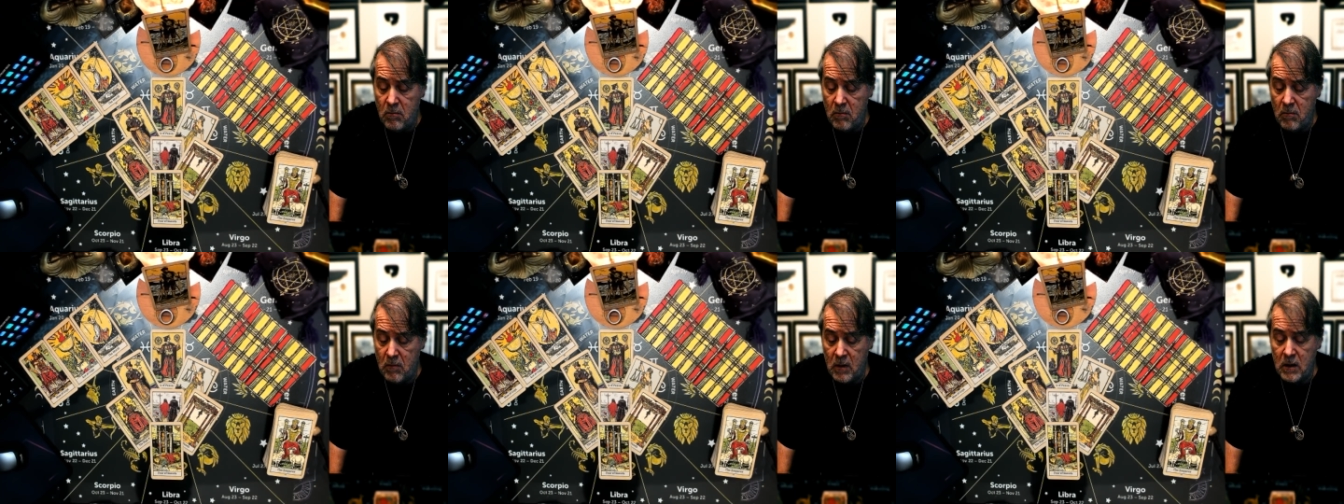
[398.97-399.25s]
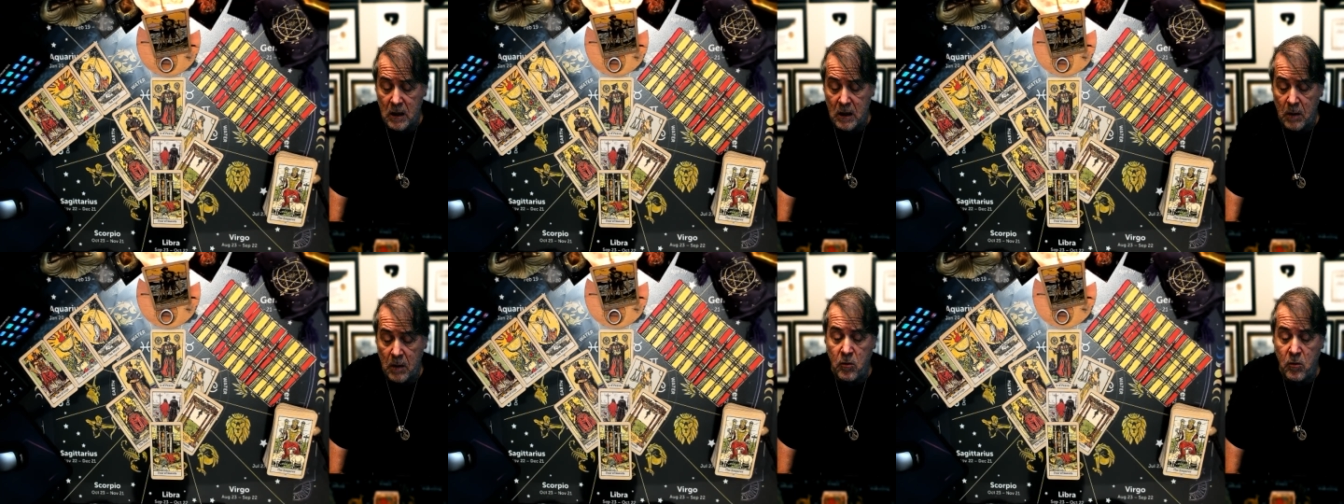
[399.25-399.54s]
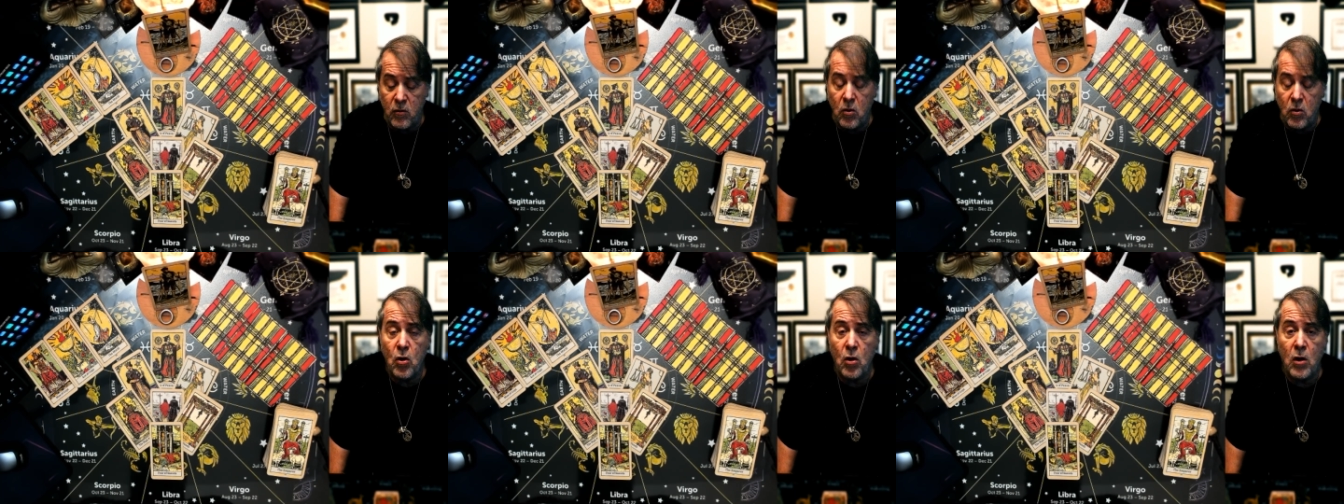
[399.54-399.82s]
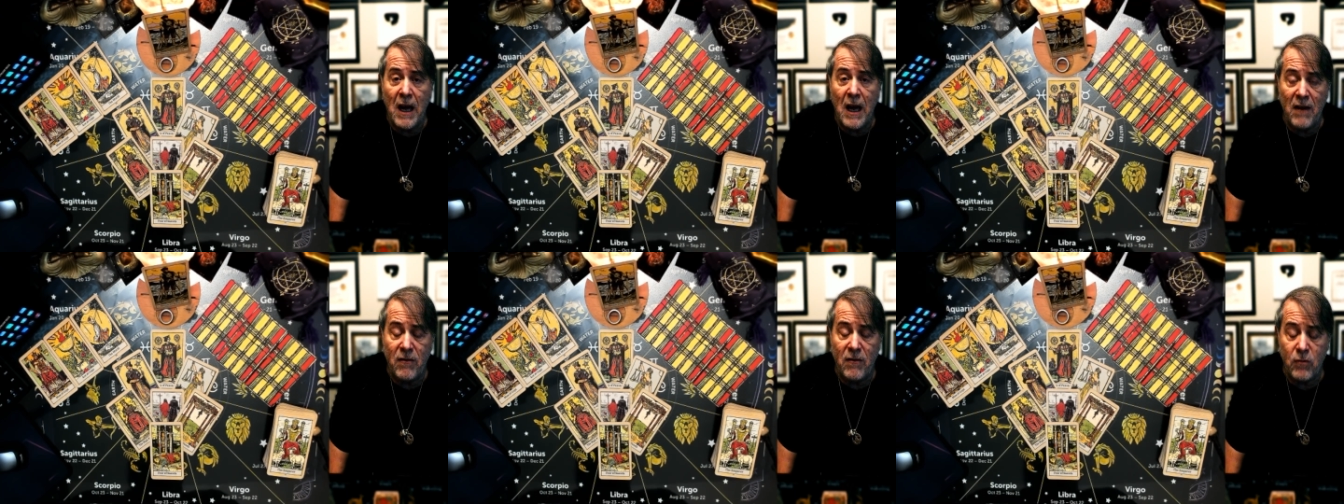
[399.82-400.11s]
some of you are going
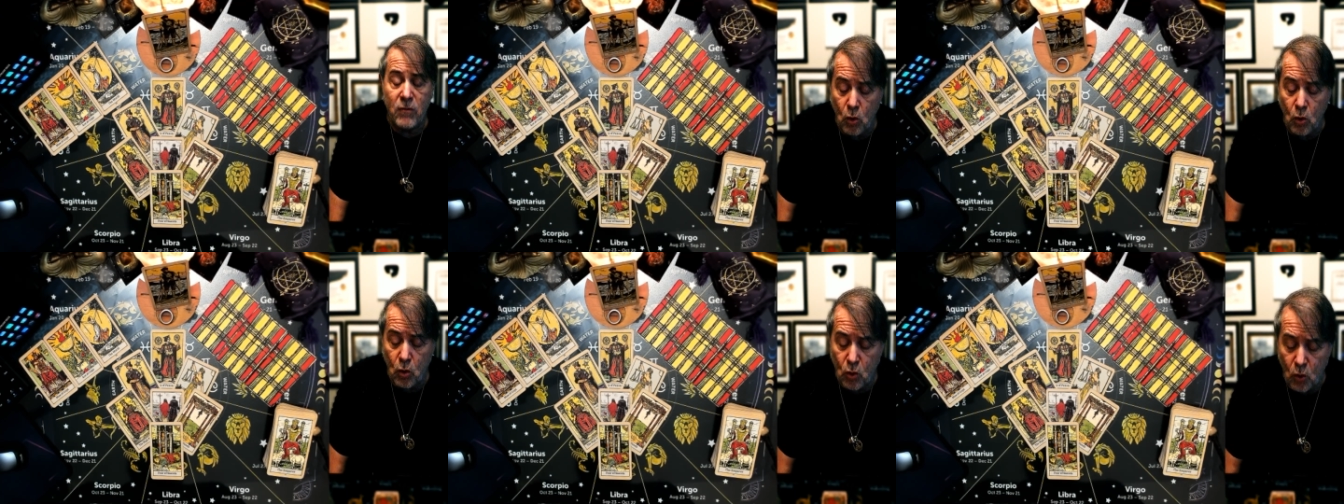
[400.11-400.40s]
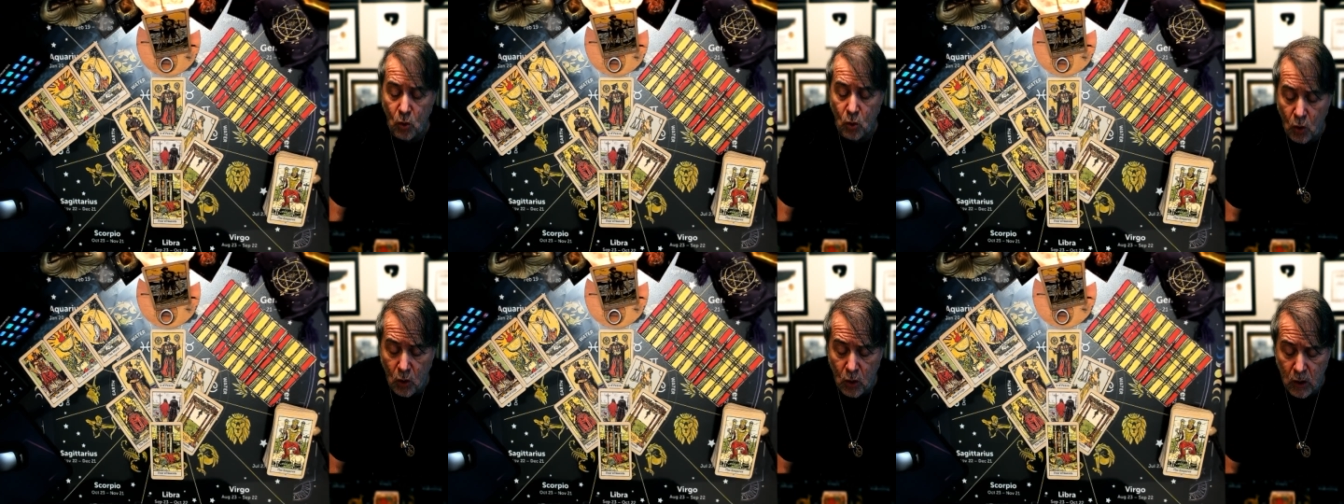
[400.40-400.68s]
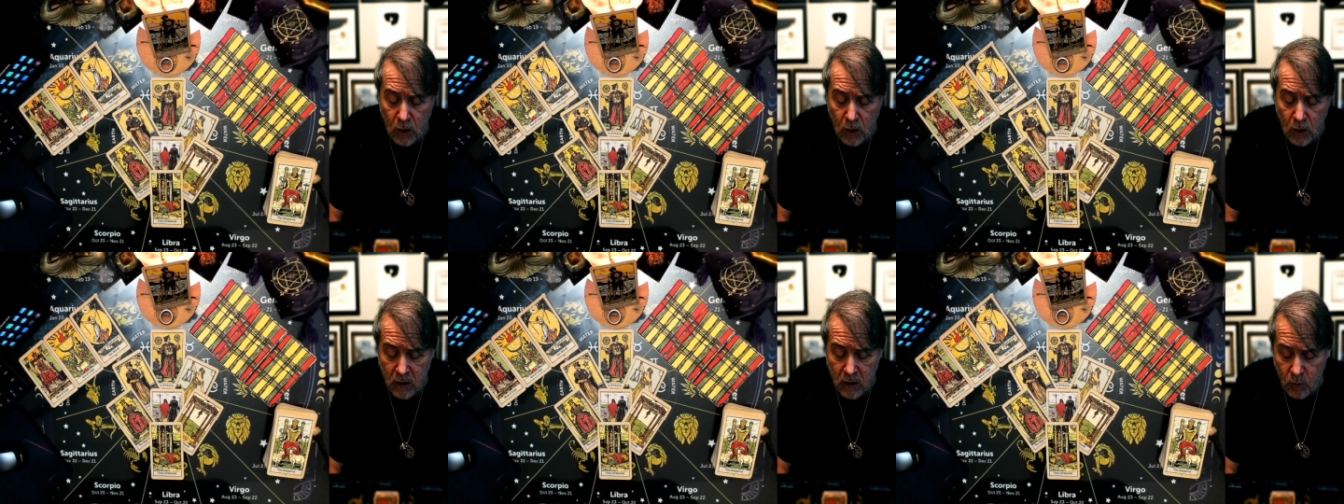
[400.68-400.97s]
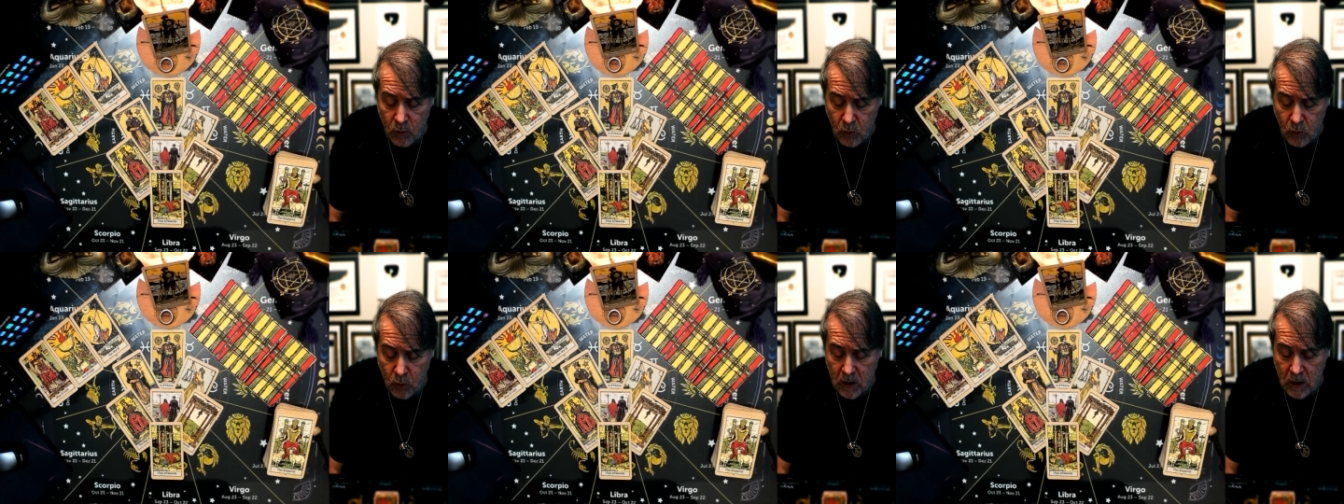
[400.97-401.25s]
to have to go to court
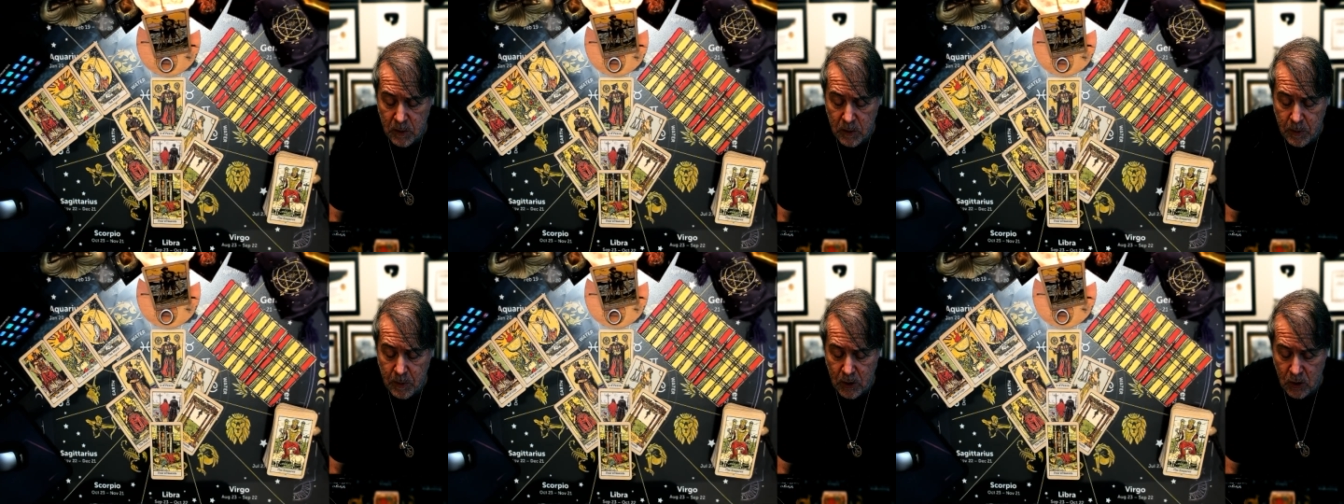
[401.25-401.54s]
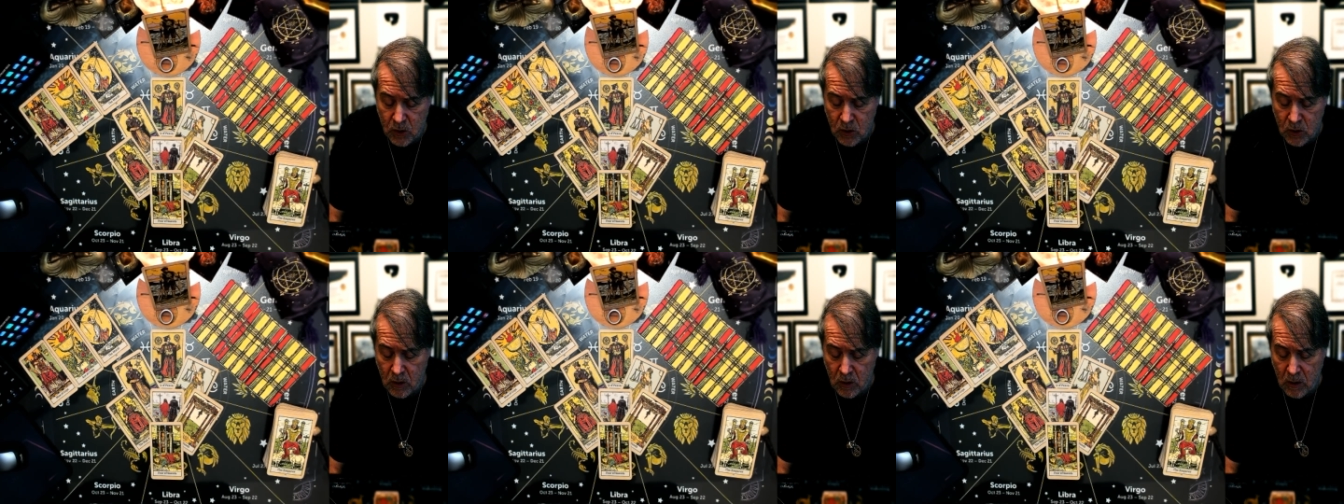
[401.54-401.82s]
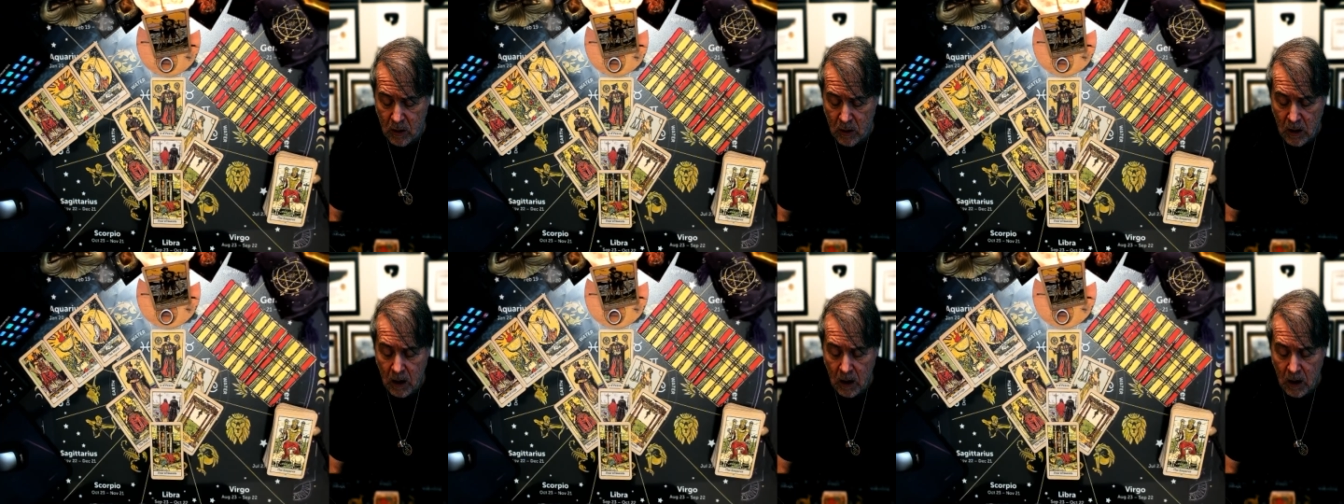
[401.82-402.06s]
with this person.